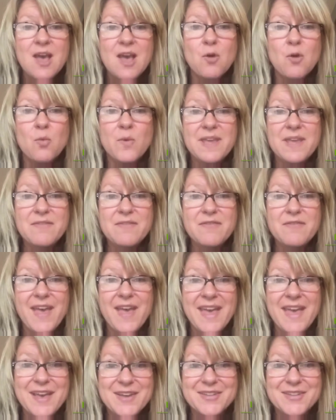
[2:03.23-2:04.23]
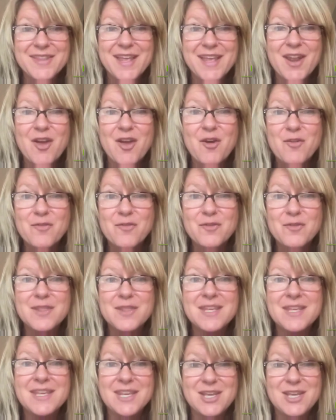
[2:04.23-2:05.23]
we found that over
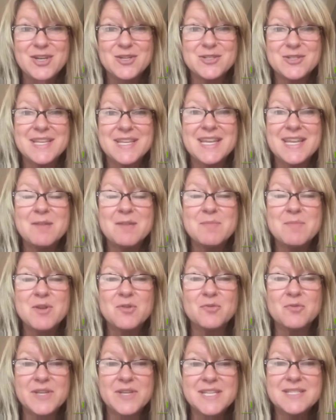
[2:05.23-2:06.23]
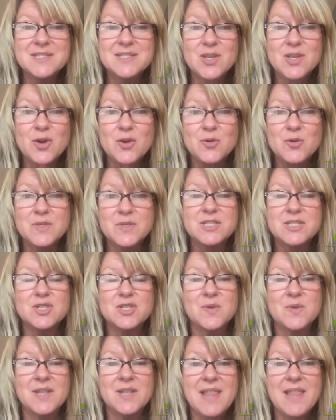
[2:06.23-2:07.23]
the years it had been rezoned
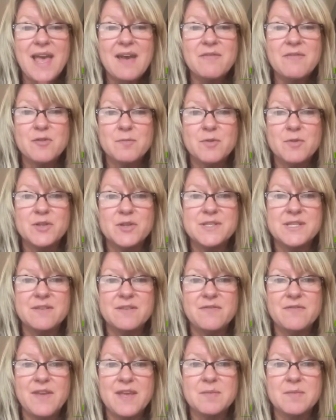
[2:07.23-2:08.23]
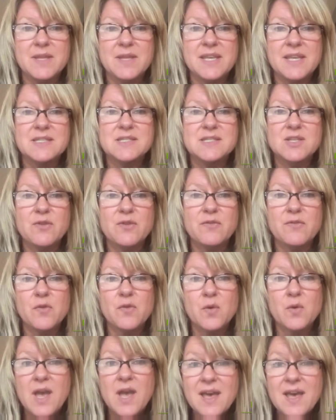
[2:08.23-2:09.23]
to allow for multifamily. So
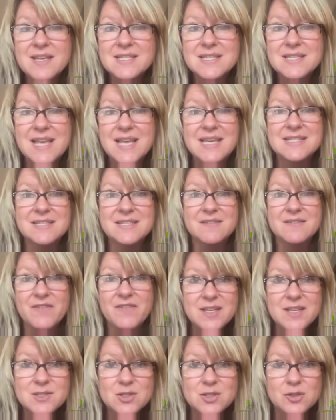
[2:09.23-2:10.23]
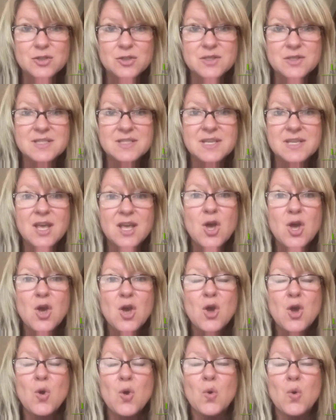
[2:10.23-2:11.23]
for us as investors,
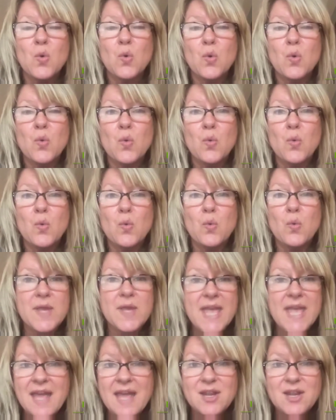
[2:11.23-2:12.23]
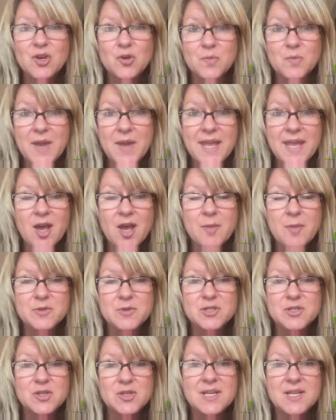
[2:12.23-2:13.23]
we had a great
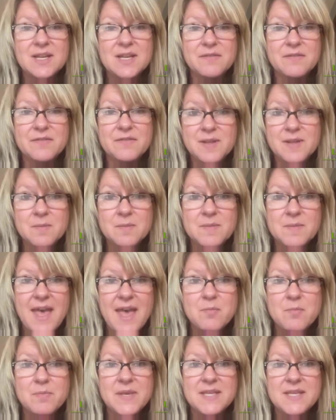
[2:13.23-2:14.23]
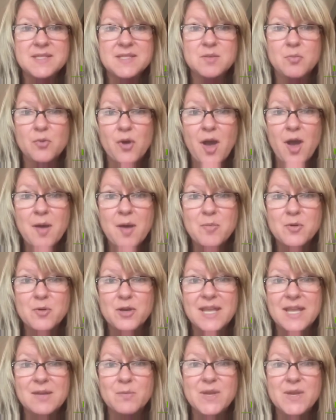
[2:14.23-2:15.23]
opportunity to flip that piece of
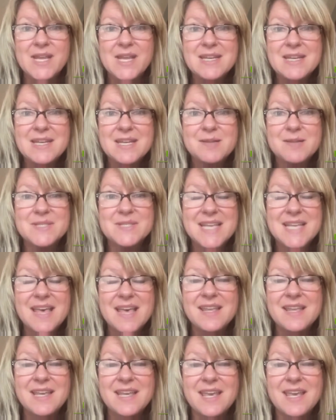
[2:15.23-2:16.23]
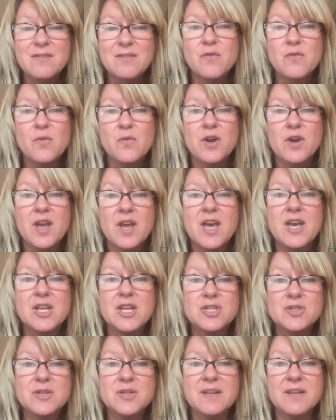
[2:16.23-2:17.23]
property, and we ended up selling it for
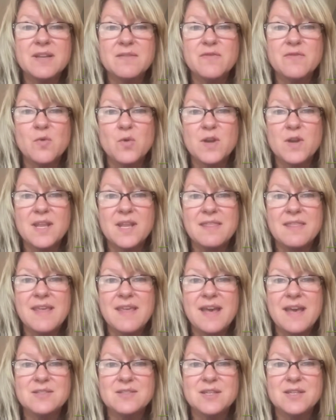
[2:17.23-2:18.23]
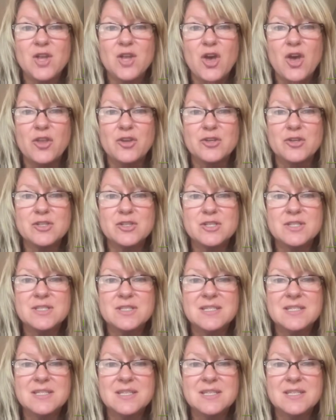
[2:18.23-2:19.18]
$140,000.